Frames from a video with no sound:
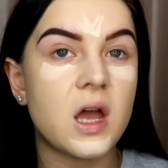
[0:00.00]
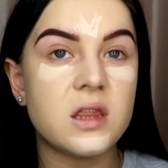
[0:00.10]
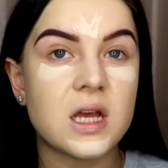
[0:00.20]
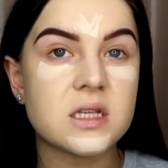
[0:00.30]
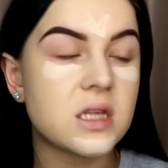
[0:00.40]

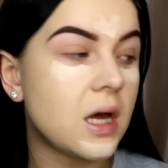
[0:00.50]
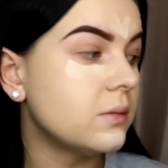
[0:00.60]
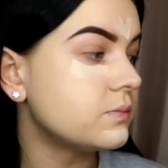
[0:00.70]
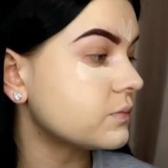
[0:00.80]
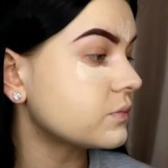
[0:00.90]
And that's
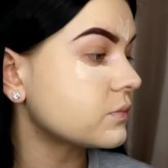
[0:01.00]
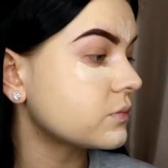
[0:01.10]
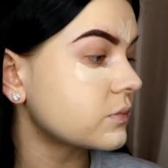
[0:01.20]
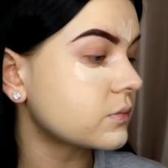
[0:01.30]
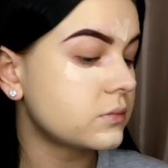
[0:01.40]
that.
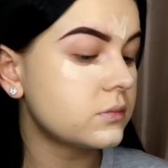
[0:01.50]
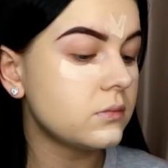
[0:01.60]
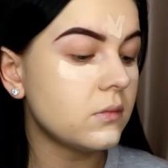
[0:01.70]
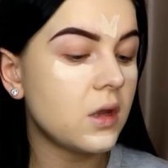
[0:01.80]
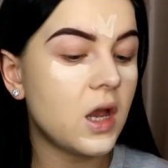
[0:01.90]

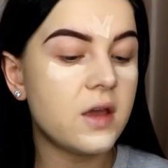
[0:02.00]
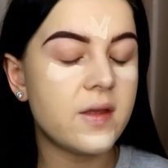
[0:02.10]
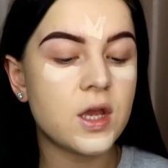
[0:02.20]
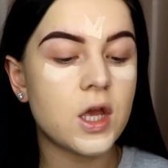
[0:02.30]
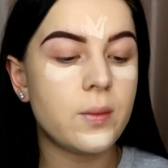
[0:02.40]
I
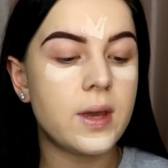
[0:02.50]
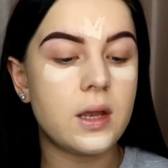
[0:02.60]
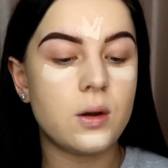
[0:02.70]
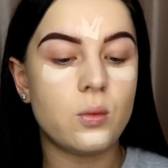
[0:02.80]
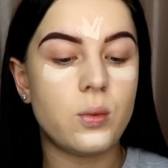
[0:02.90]
then go
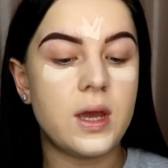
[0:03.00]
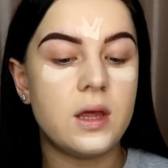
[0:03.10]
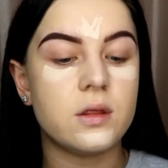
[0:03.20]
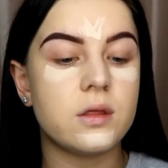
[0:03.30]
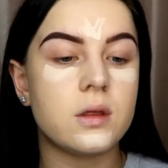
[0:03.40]
in
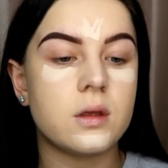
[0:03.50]
with